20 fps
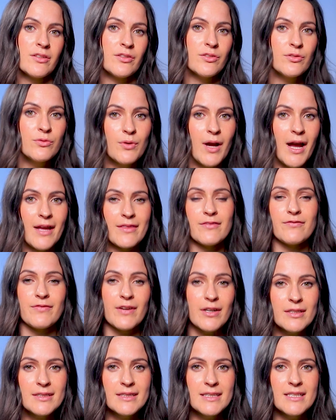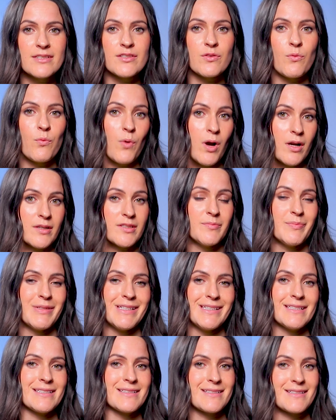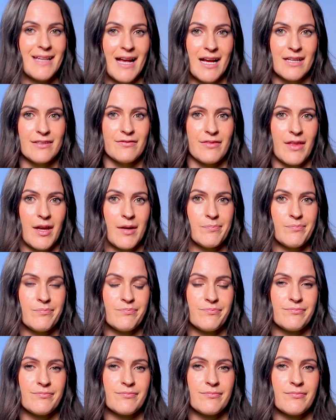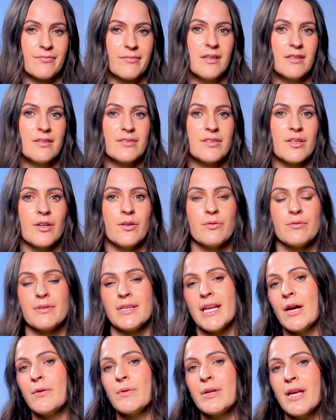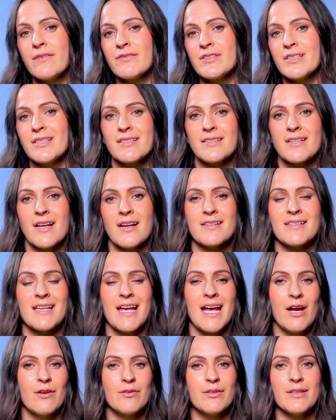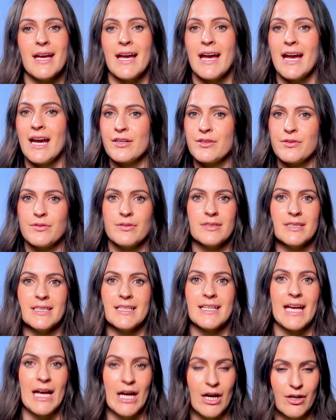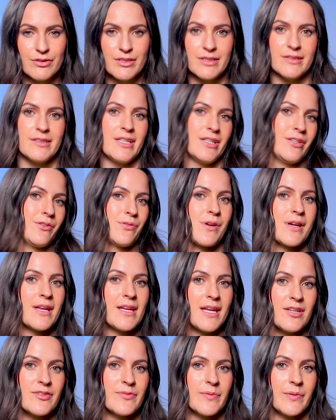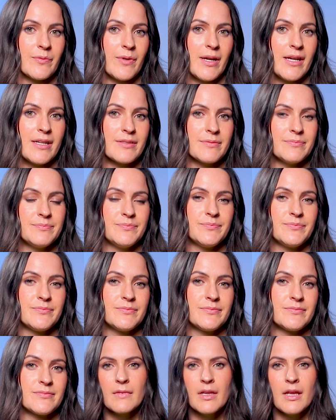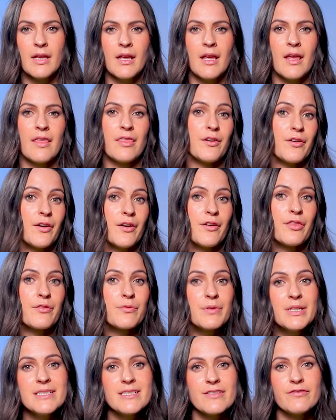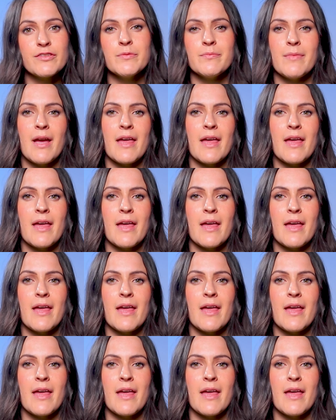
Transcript: you at the very least want to be inside of them. So now we have to discuss how to accurately calculate your engagement rate. There are 3 different